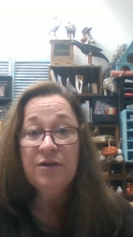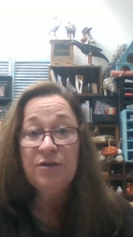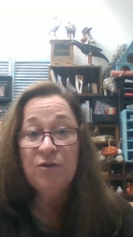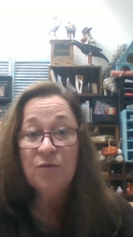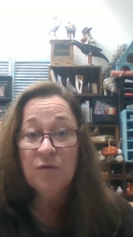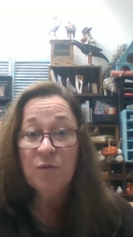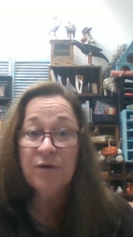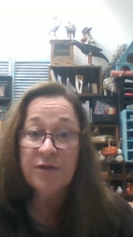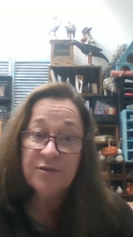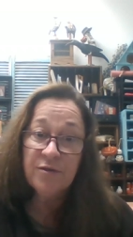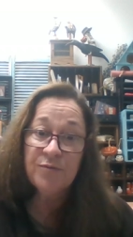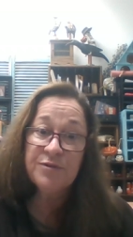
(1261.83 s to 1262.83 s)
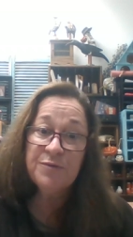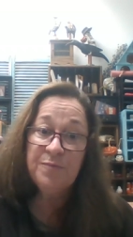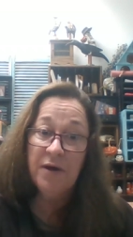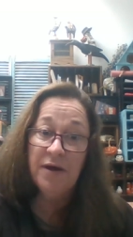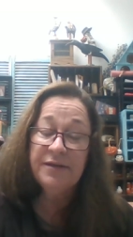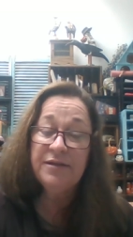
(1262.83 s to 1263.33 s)
you will want to
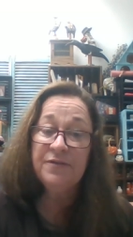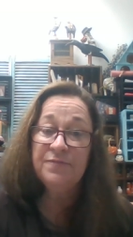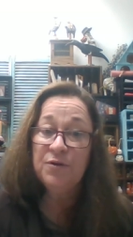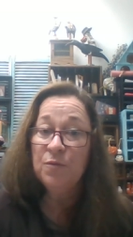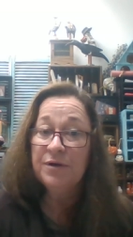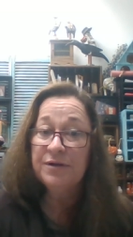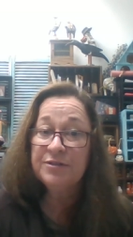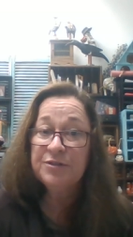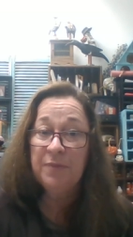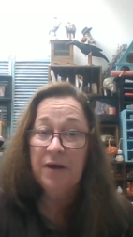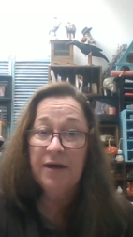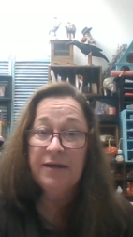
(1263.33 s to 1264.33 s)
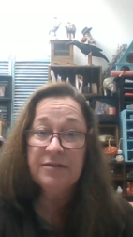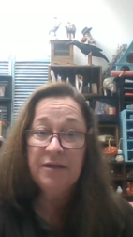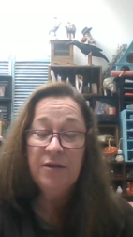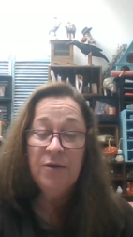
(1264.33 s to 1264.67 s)
respond if you want a spot.